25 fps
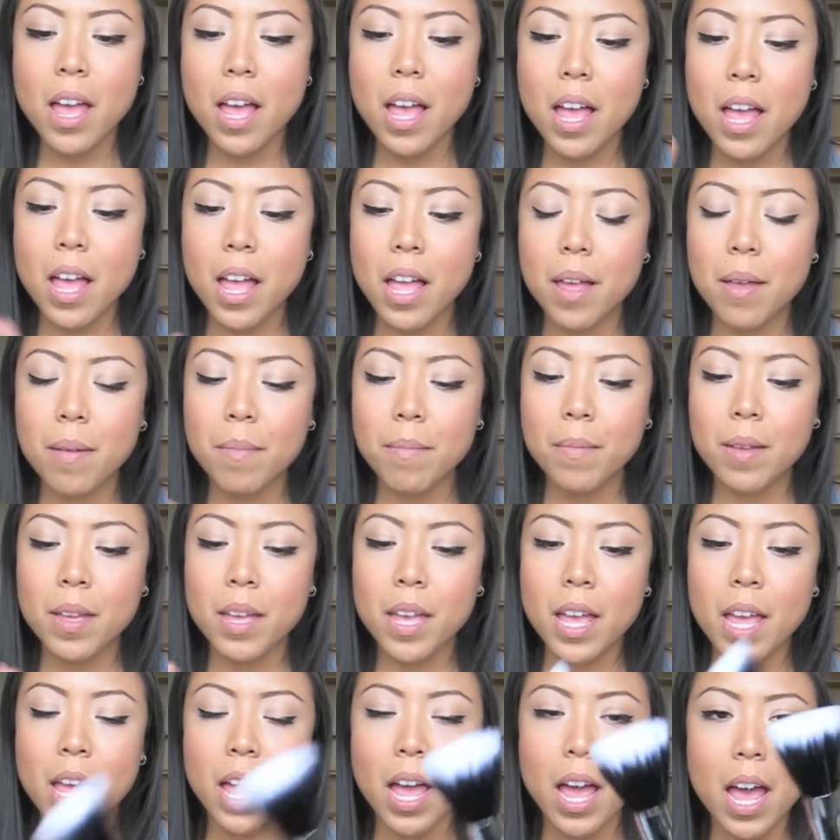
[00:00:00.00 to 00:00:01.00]

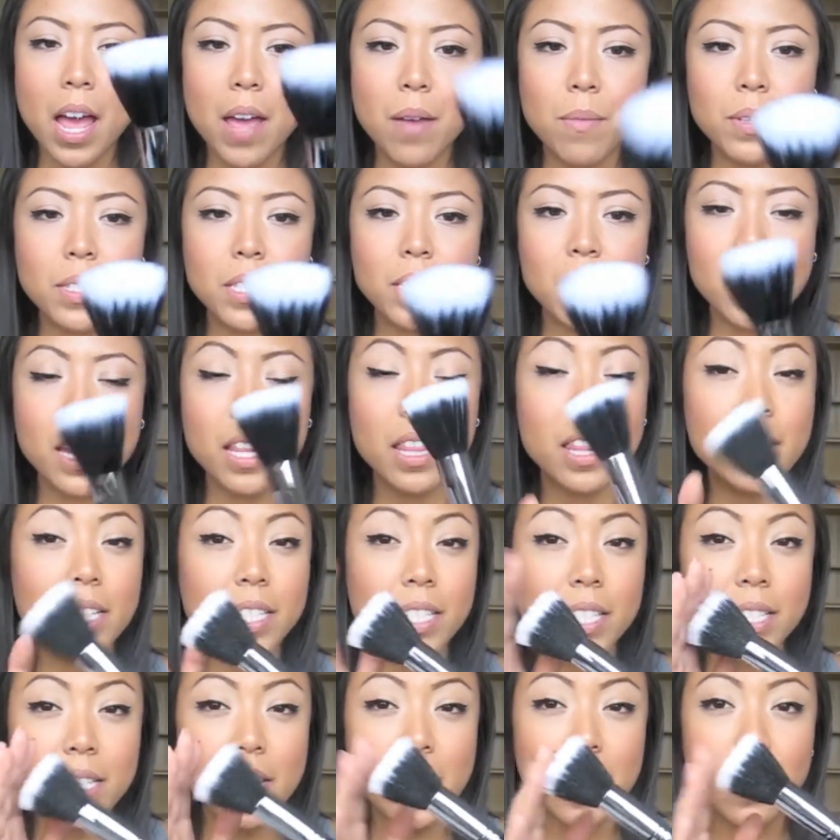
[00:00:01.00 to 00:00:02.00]
I would say
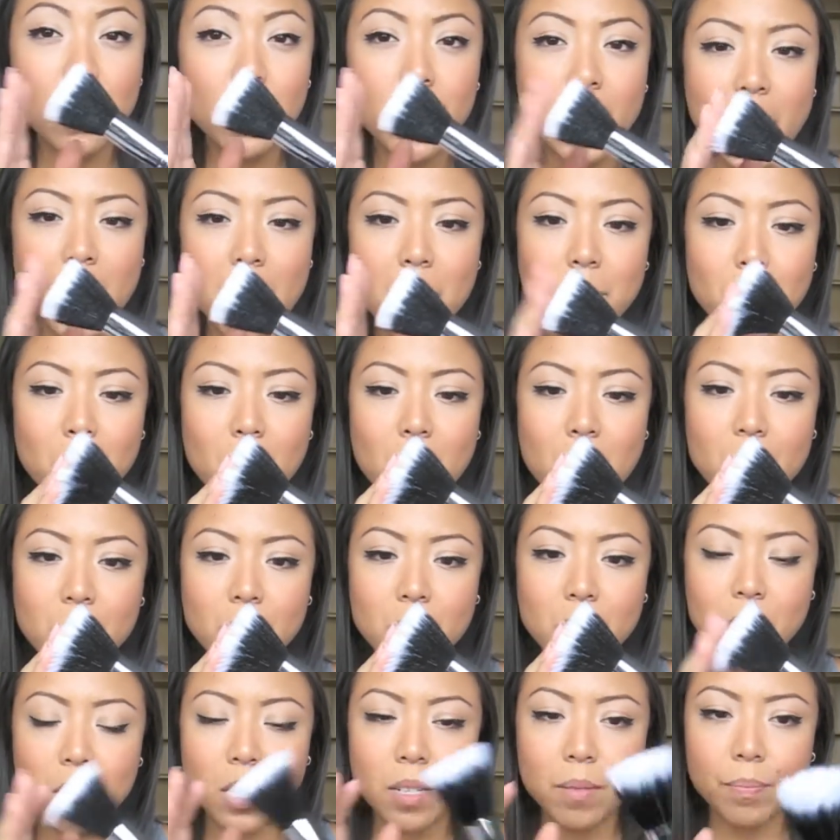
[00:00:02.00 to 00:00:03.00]
this is an okay
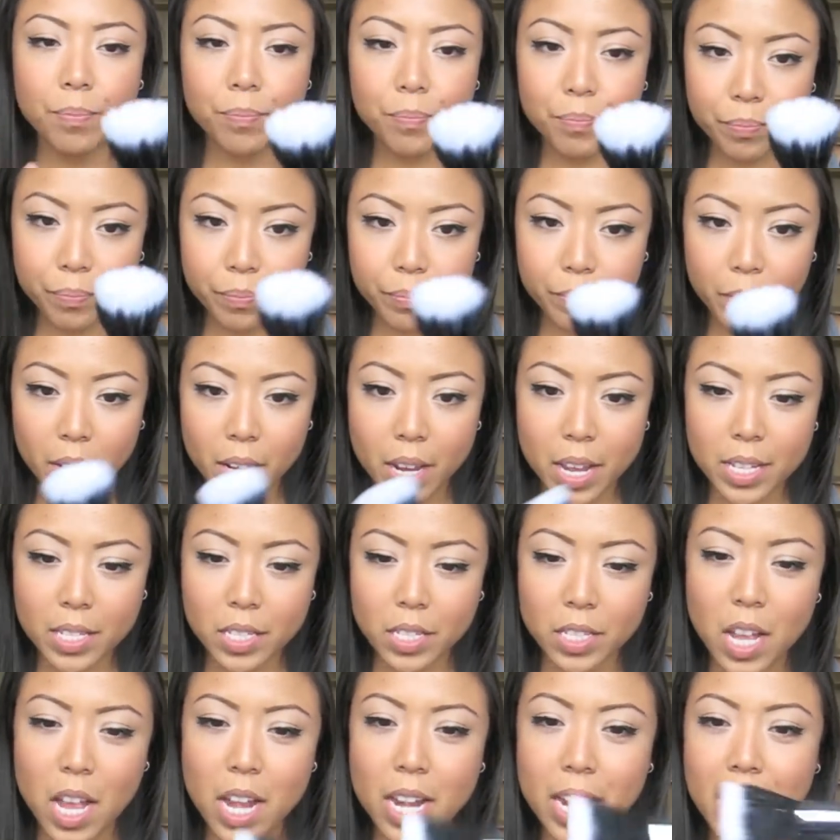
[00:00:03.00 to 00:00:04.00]
brush.
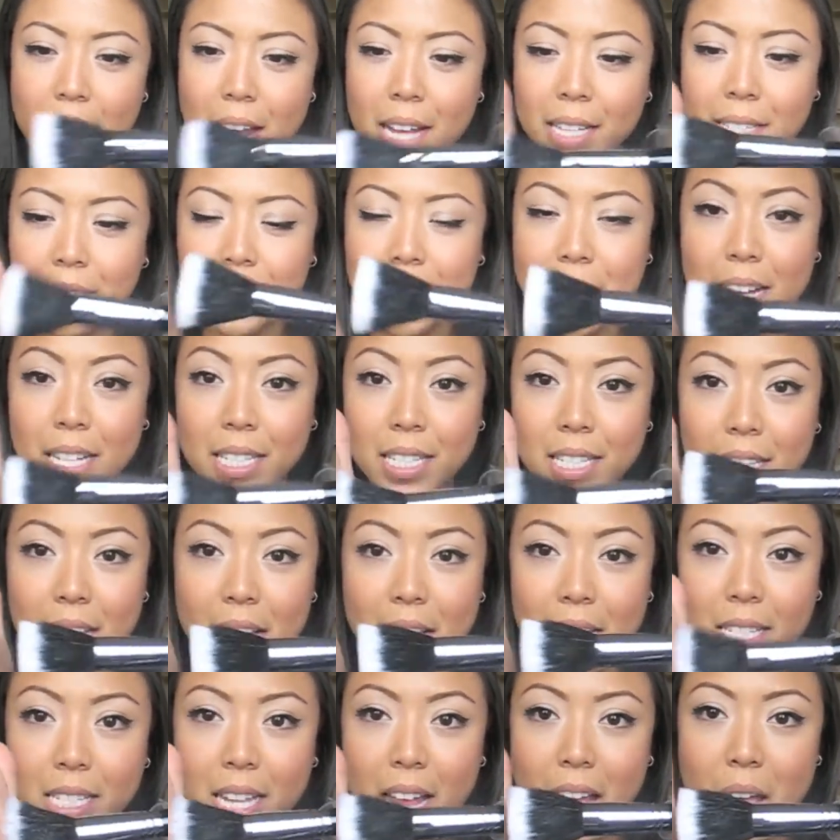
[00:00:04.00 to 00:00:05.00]
It's not as dense
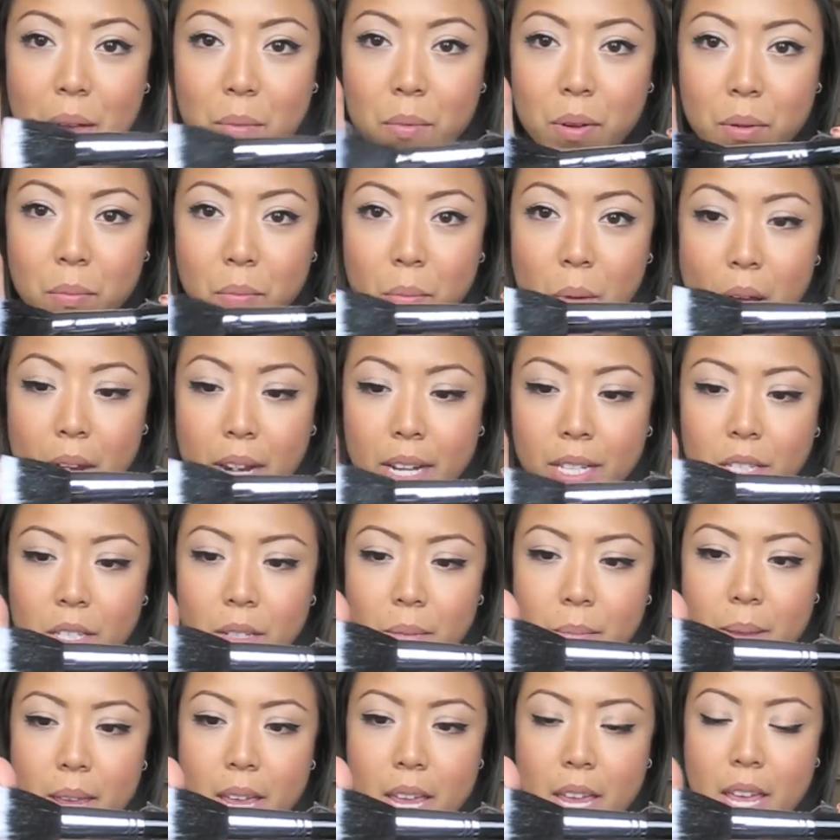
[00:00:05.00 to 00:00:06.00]
as I would want it
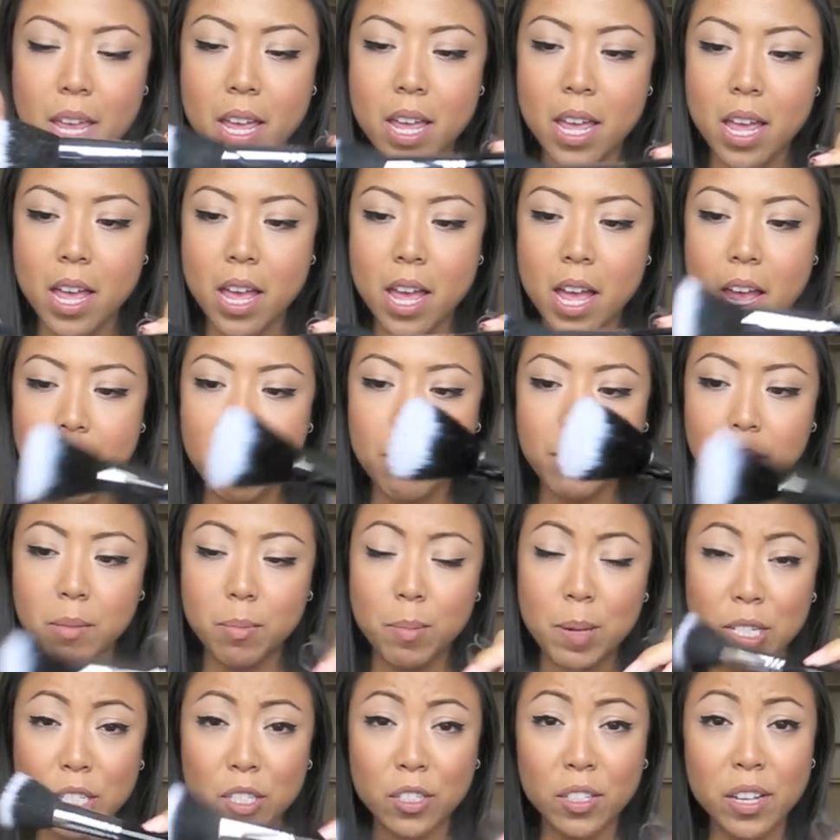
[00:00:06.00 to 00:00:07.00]
to be,
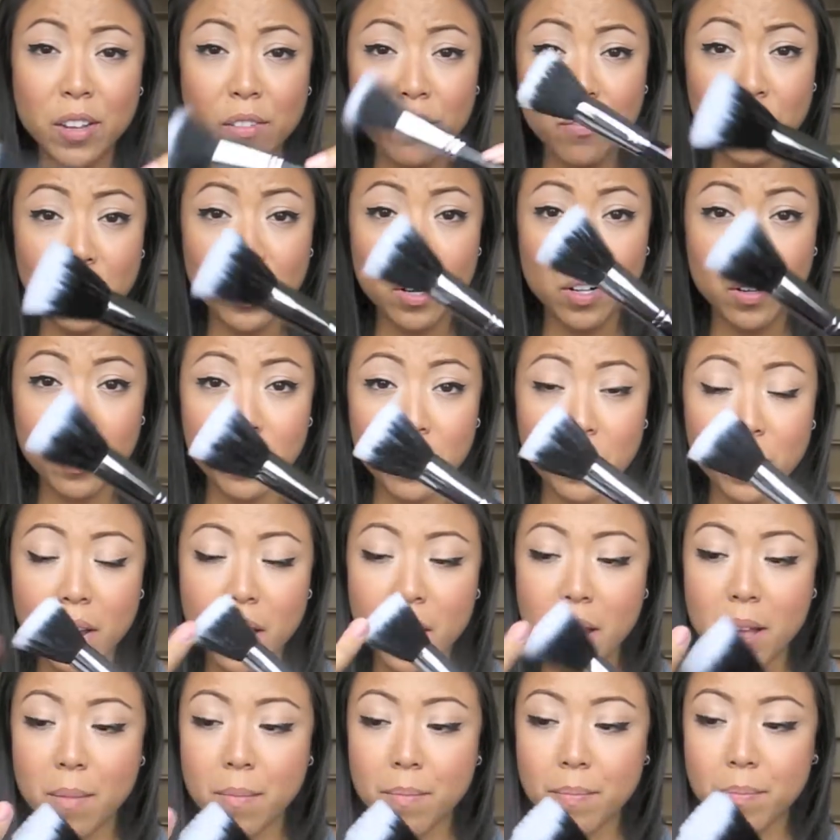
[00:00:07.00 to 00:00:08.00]
especially for
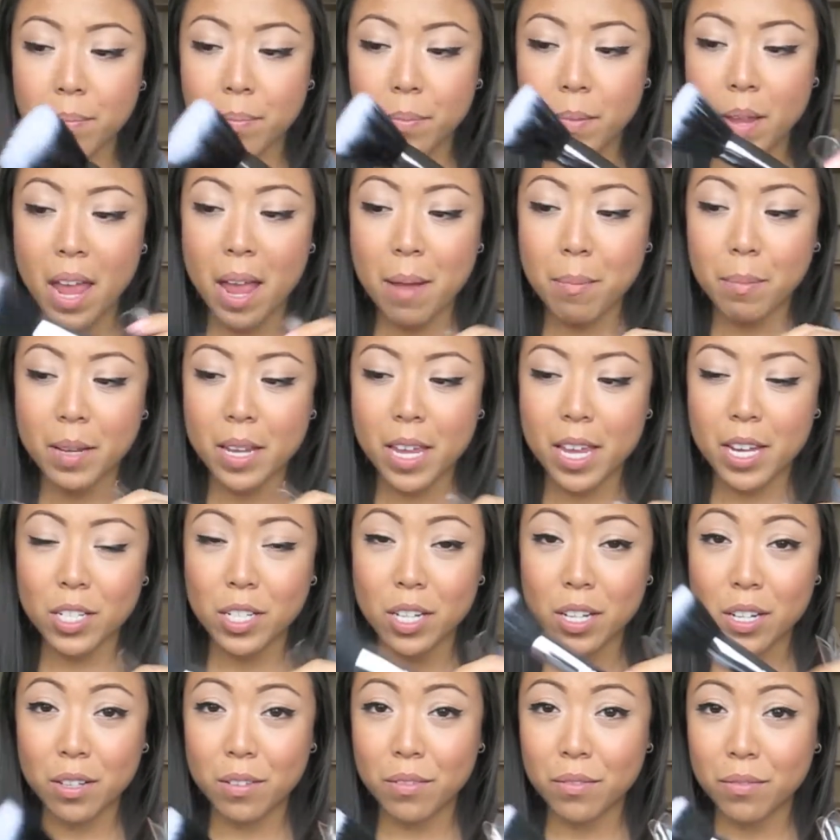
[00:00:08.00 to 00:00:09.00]

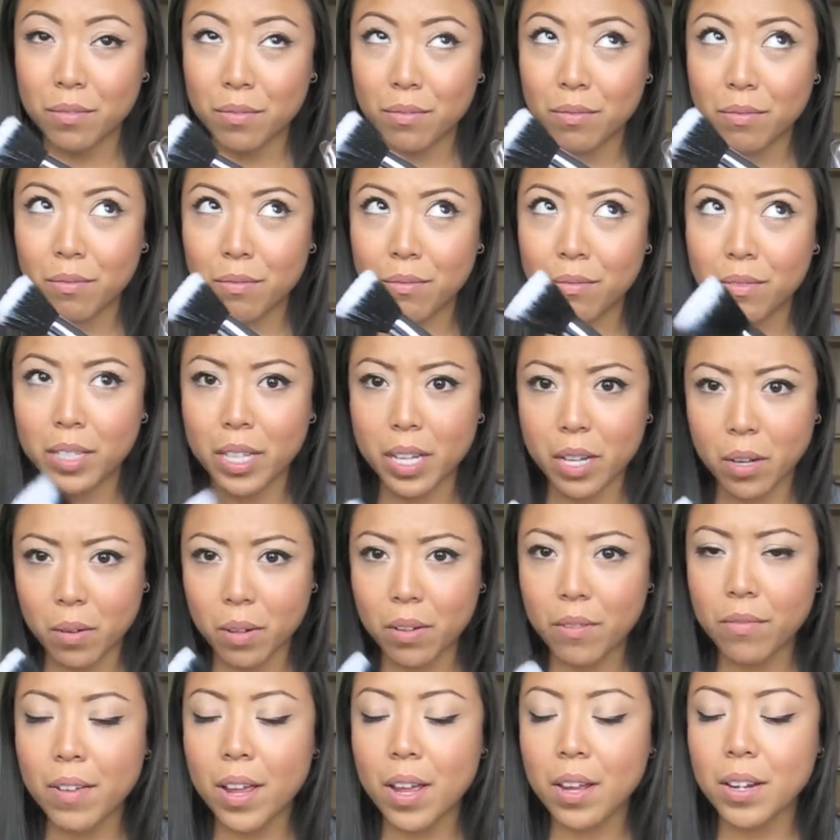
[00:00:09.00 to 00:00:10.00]
application of
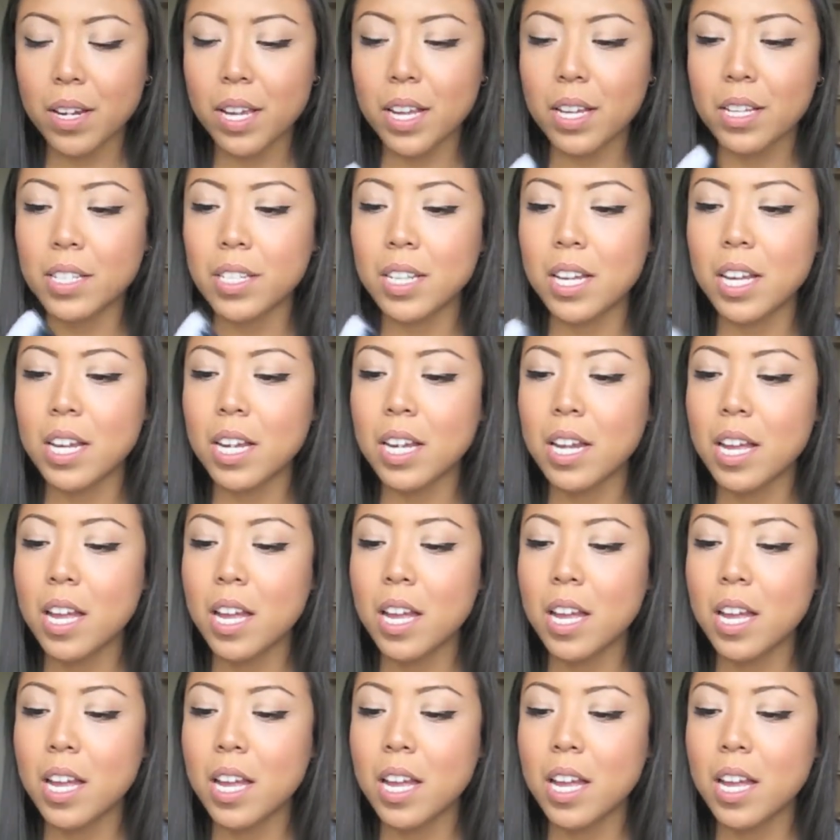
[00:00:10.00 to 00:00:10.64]
liquid foundation,